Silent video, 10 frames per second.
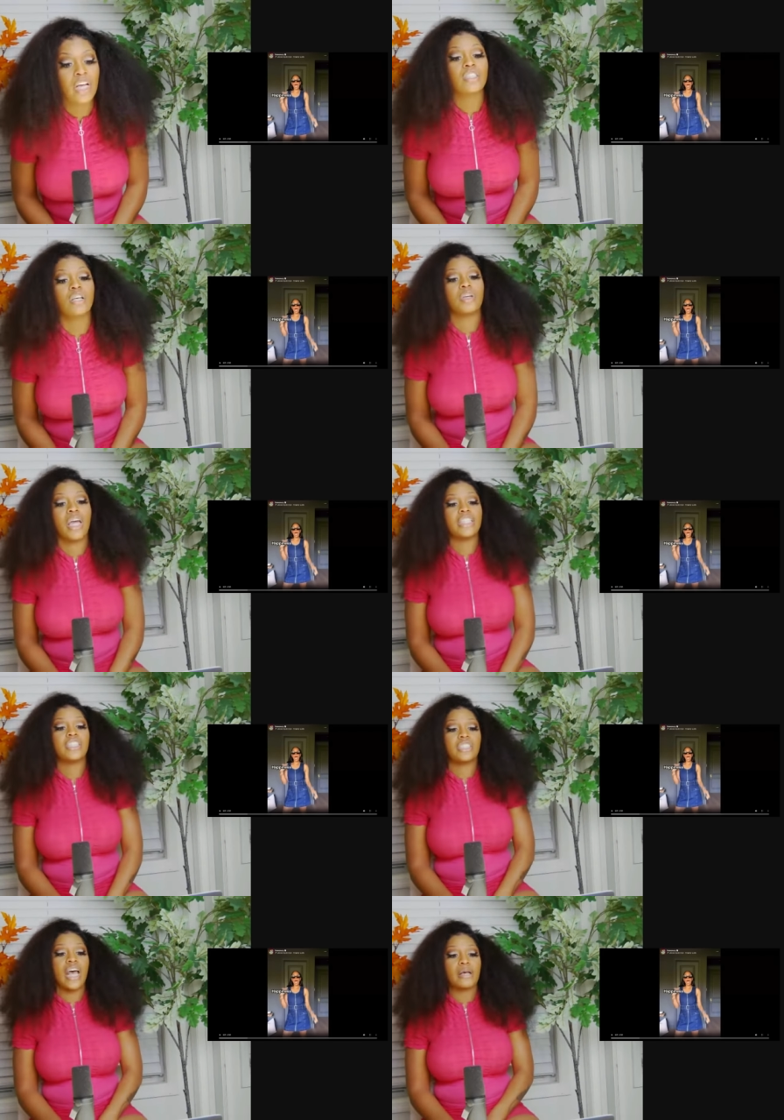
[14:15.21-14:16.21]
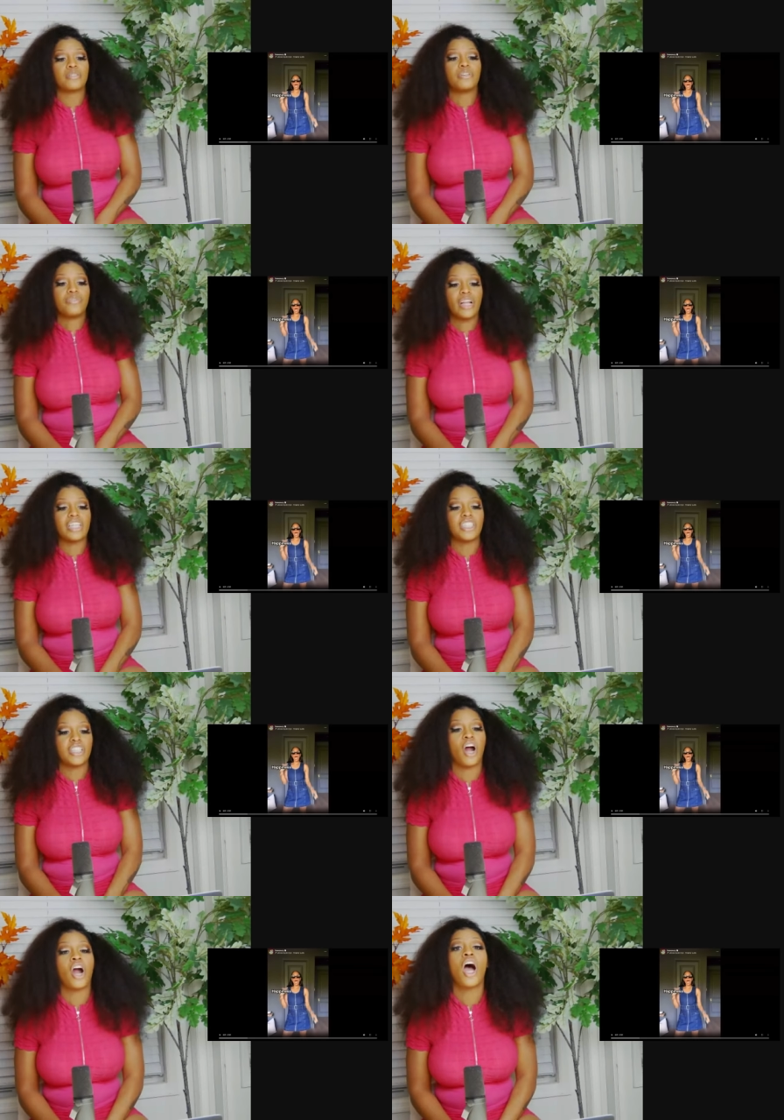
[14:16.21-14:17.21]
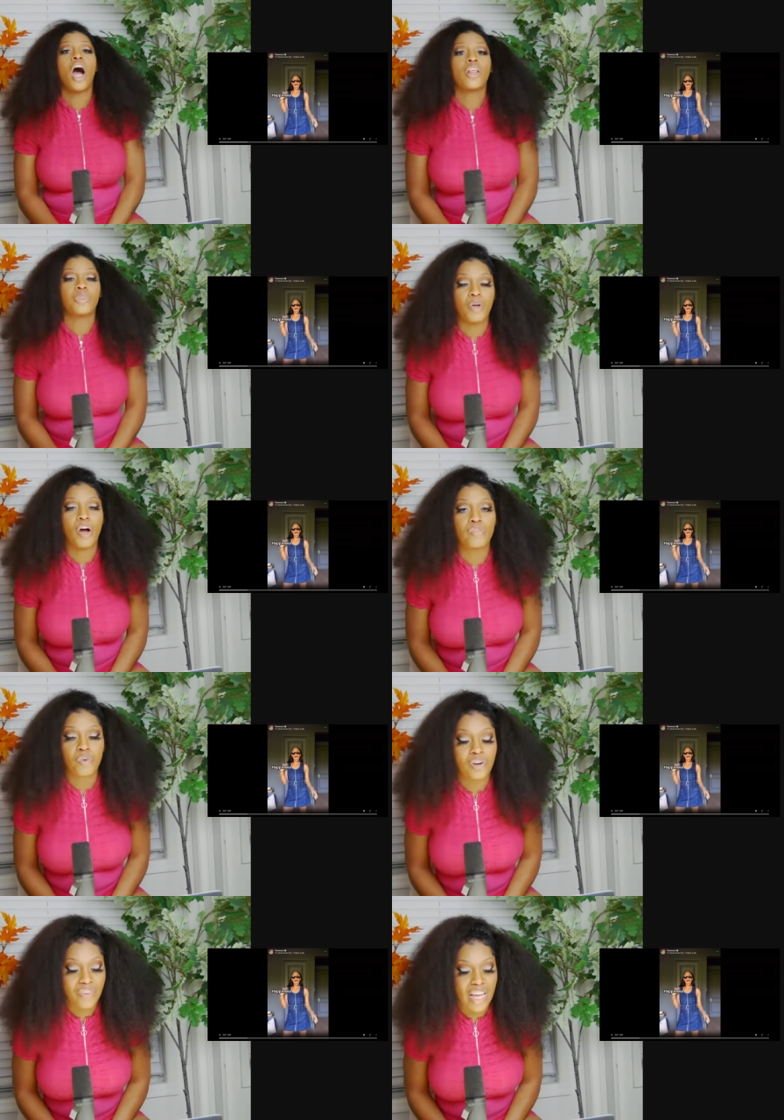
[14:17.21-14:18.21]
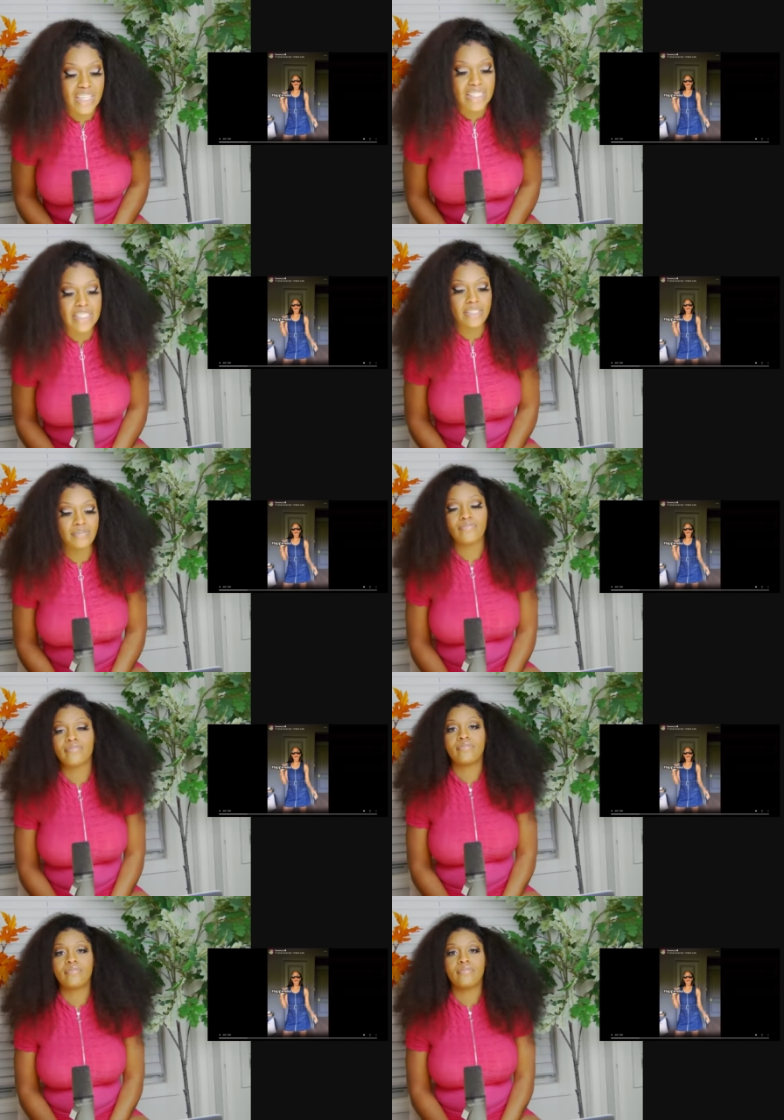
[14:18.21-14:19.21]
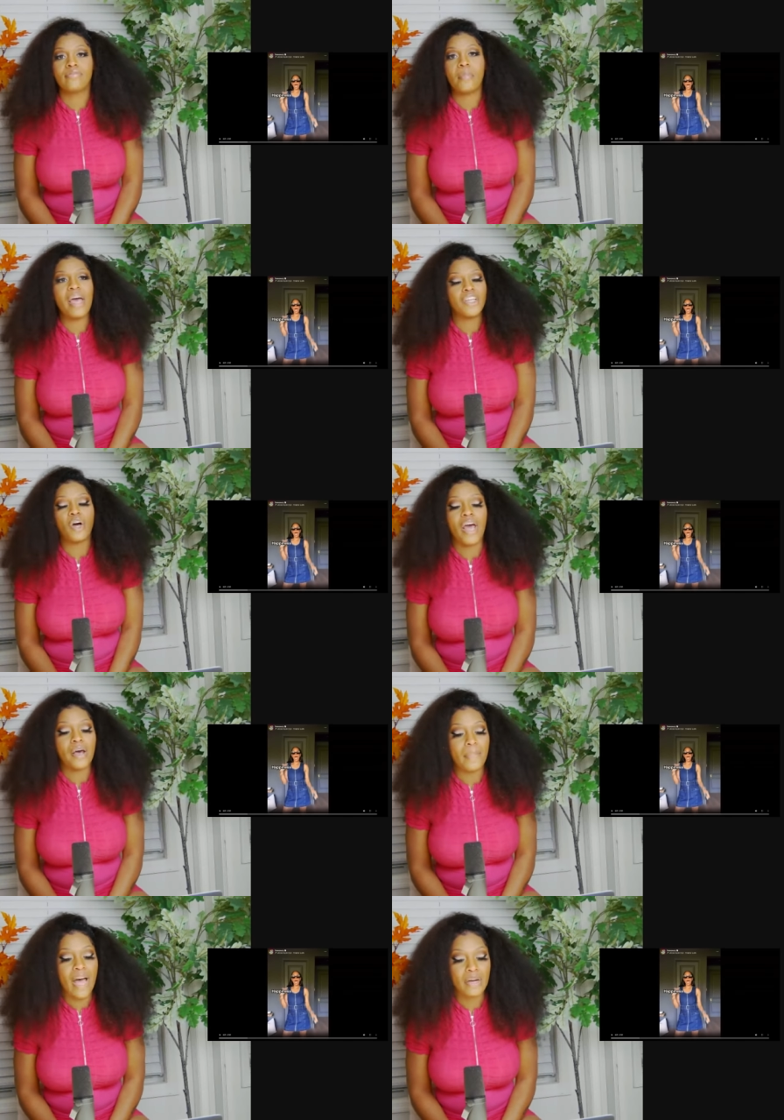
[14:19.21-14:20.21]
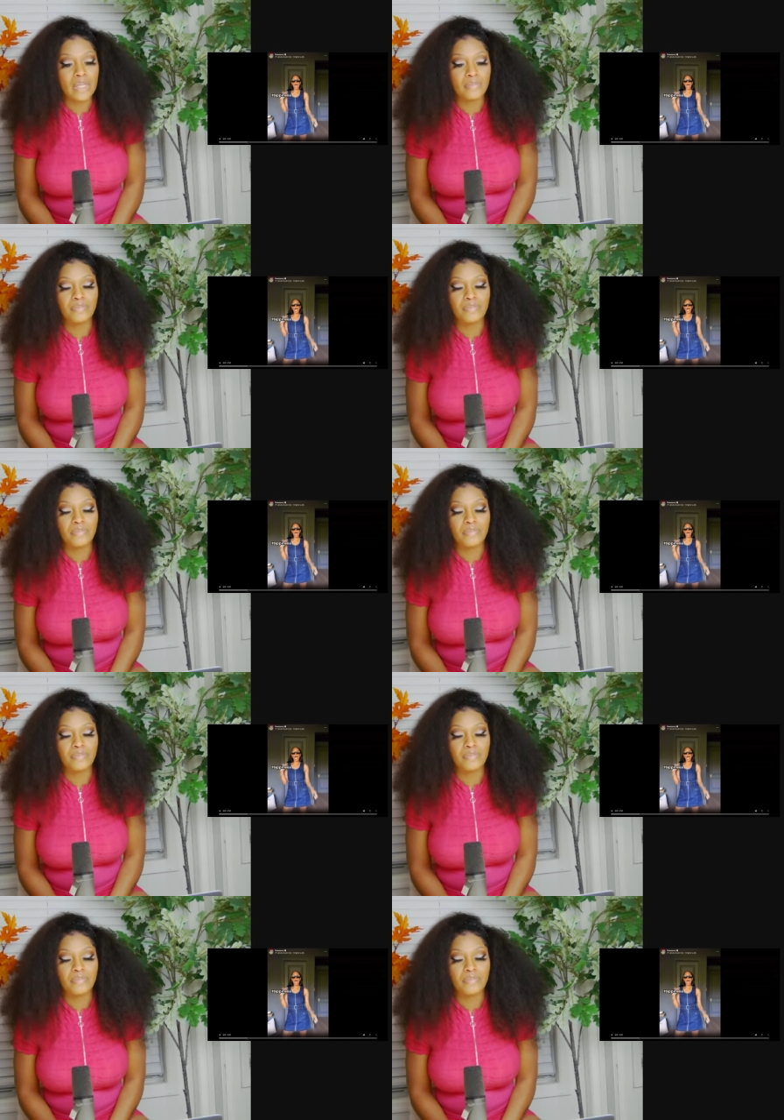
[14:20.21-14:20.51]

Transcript: So, yeah, she's absolutely feeling like she's in her 304 phase. Make no doubt about it.